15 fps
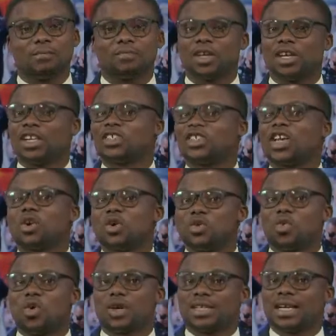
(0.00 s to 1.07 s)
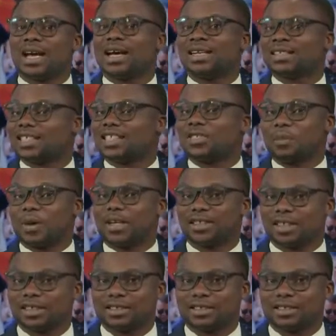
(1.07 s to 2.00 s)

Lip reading: in the second quarter as expected.